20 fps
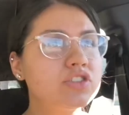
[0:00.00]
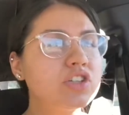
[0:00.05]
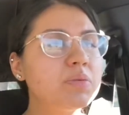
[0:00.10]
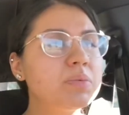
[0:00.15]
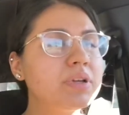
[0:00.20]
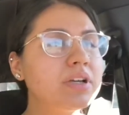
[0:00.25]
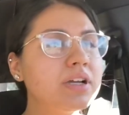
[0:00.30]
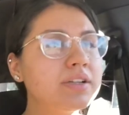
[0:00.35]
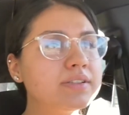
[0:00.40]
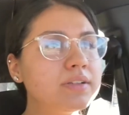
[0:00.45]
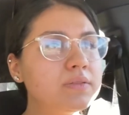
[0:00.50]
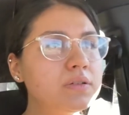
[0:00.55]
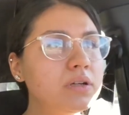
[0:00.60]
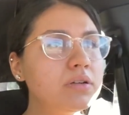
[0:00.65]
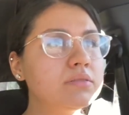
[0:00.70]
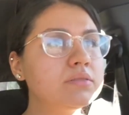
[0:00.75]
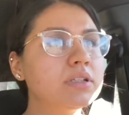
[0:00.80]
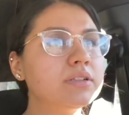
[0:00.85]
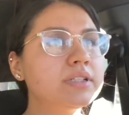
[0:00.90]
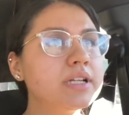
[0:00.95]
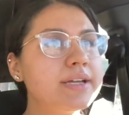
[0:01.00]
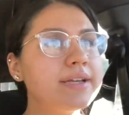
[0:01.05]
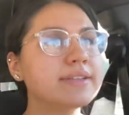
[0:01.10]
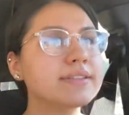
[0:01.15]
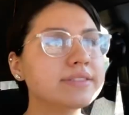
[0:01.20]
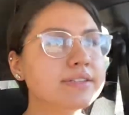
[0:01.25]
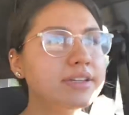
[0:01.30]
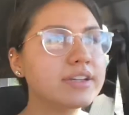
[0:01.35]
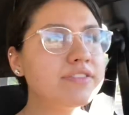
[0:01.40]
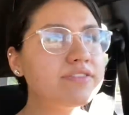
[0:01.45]
because of Corona and
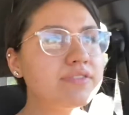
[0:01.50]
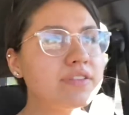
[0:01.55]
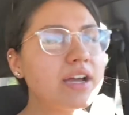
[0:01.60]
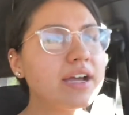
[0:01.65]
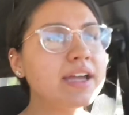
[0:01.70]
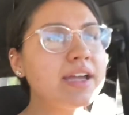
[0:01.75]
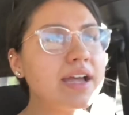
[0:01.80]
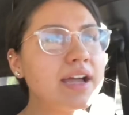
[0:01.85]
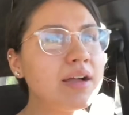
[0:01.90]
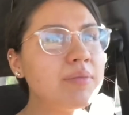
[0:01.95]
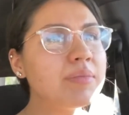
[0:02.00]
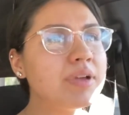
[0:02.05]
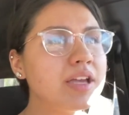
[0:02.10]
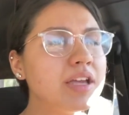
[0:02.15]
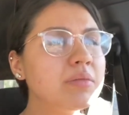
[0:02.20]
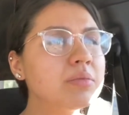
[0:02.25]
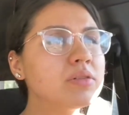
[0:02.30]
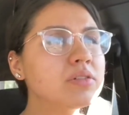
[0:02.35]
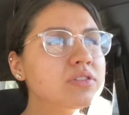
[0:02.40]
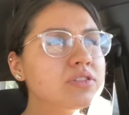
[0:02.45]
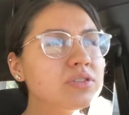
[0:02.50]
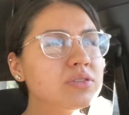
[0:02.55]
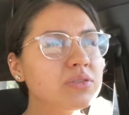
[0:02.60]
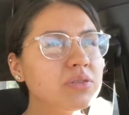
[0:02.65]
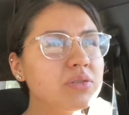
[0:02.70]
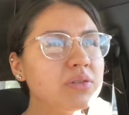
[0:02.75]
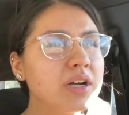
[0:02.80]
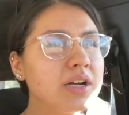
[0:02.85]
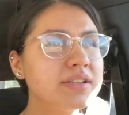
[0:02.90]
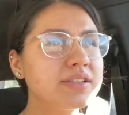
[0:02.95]
stuff, I am able to
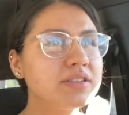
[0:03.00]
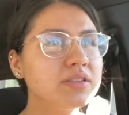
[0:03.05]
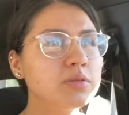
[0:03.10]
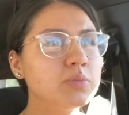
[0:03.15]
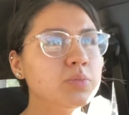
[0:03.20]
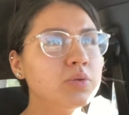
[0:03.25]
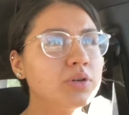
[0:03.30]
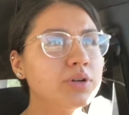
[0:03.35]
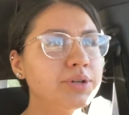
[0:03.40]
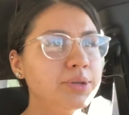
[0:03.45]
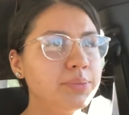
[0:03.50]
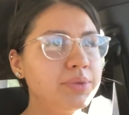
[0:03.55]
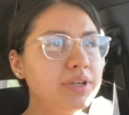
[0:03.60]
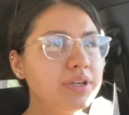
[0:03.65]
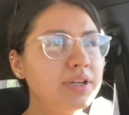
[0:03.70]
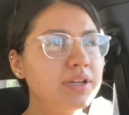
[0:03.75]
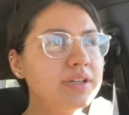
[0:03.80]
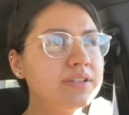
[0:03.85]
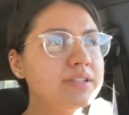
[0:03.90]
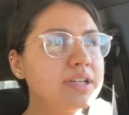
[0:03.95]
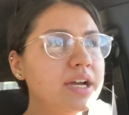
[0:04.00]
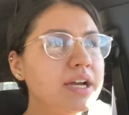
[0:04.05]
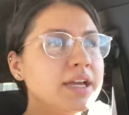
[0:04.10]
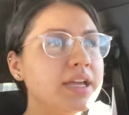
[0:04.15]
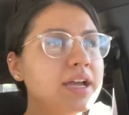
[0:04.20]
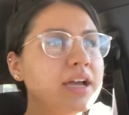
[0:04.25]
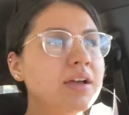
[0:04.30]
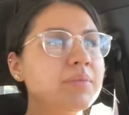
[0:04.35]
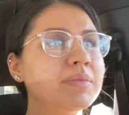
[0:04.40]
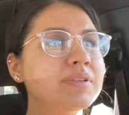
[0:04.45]
cross the border because I
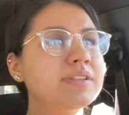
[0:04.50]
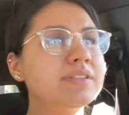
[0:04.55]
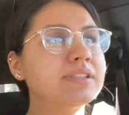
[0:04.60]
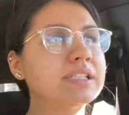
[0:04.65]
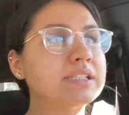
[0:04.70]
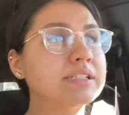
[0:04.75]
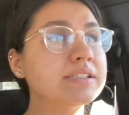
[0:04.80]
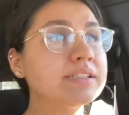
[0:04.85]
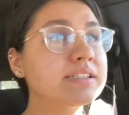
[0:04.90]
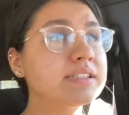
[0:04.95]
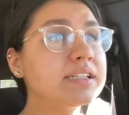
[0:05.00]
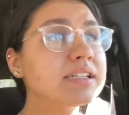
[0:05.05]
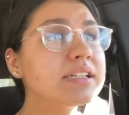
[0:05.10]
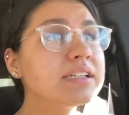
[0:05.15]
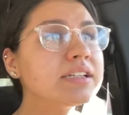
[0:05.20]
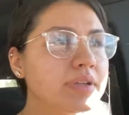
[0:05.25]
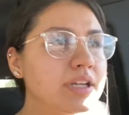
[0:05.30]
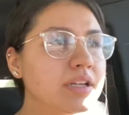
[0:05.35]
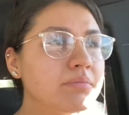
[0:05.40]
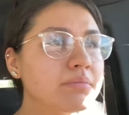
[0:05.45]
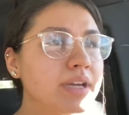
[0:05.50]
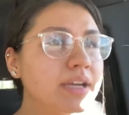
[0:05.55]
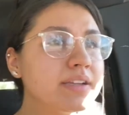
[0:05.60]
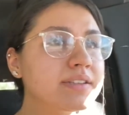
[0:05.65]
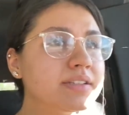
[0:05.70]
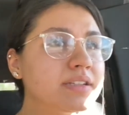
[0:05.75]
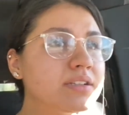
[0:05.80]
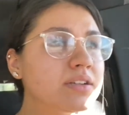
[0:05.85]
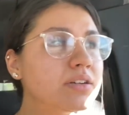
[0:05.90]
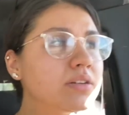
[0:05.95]
am a citizen in
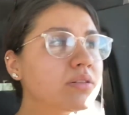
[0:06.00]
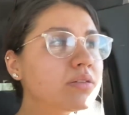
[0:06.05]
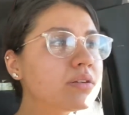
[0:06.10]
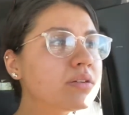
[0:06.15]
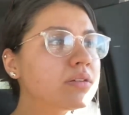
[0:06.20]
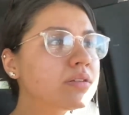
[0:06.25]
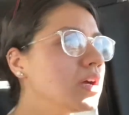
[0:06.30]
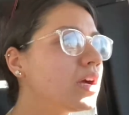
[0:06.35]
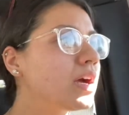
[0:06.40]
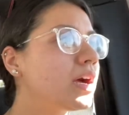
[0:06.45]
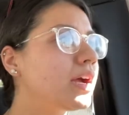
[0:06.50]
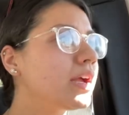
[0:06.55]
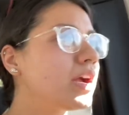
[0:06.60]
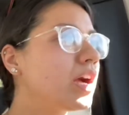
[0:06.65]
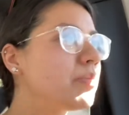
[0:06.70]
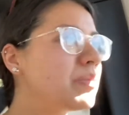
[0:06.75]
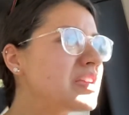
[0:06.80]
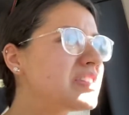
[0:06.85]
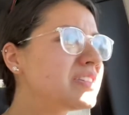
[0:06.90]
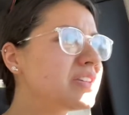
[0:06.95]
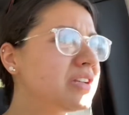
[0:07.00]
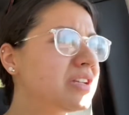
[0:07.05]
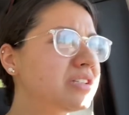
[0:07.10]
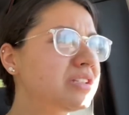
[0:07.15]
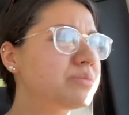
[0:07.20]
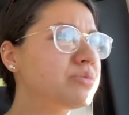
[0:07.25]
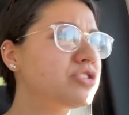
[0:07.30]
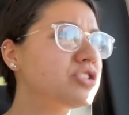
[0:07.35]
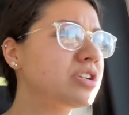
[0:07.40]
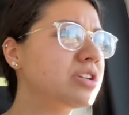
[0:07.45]
Mexico. I got my
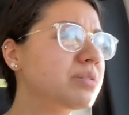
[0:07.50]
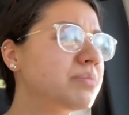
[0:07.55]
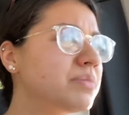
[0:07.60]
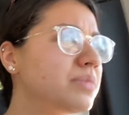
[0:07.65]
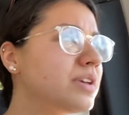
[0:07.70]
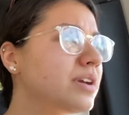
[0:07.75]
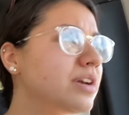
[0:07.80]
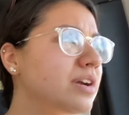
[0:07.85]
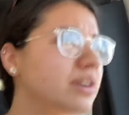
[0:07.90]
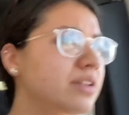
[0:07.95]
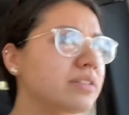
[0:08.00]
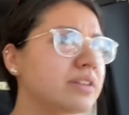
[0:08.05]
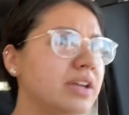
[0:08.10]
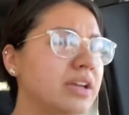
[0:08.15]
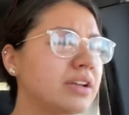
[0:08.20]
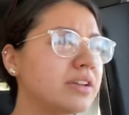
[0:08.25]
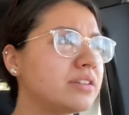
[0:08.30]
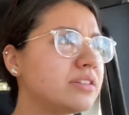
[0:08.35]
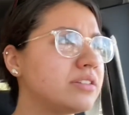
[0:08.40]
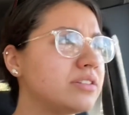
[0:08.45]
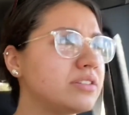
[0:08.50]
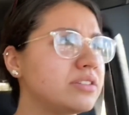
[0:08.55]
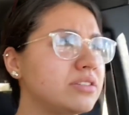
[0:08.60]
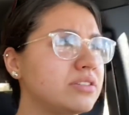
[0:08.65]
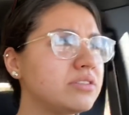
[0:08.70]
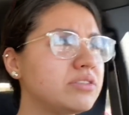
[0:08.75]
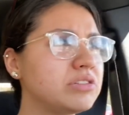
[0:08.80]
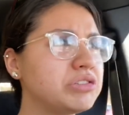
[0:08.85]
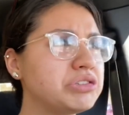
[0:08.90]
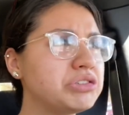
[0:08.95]
citizenship there like
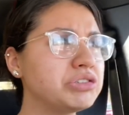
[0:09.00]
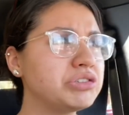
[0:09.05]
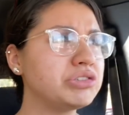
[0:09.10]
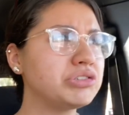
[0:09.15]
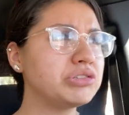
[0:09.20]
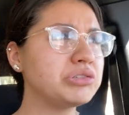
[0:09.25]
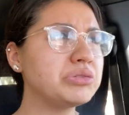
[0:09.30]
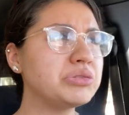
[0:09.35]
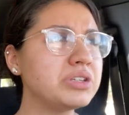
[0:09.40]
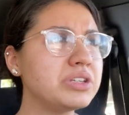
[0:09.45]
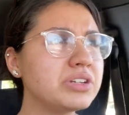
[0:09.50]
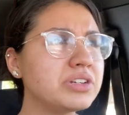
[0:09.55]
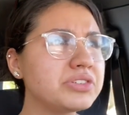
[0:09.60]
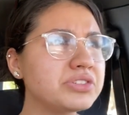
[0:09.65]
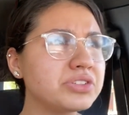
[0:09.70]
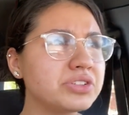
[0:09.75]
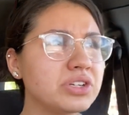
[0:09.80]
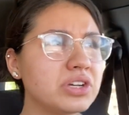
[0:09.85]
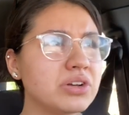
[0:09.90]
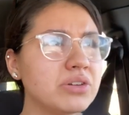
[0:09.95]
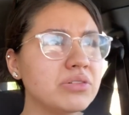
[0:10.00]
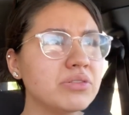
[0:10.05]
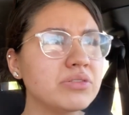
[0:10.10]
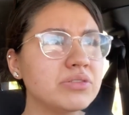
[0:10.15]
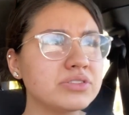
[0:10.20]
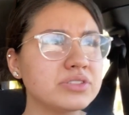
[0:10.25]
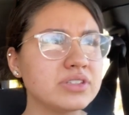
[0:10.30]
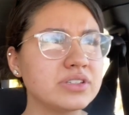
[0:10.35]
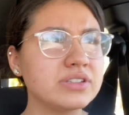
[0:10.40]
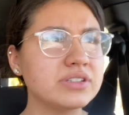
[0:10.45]
2 years ago
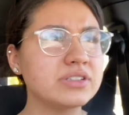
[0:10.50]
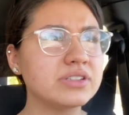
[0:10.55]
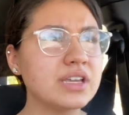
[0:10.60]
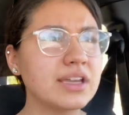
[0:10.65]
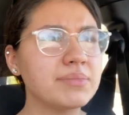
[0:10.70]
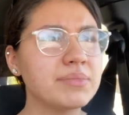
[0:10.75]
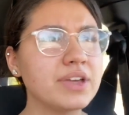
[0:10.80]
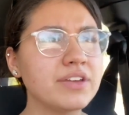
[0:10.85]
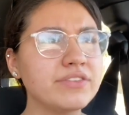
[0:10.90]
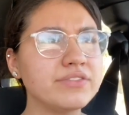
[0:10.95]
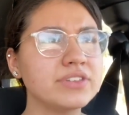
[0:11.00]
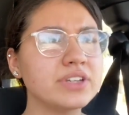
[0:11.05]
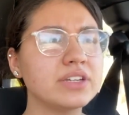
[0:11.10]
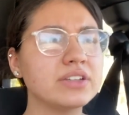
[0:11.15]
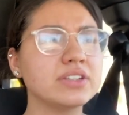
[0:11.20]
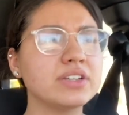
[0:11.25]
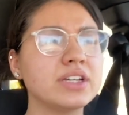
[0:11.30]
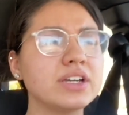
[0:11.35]
since I met Victor.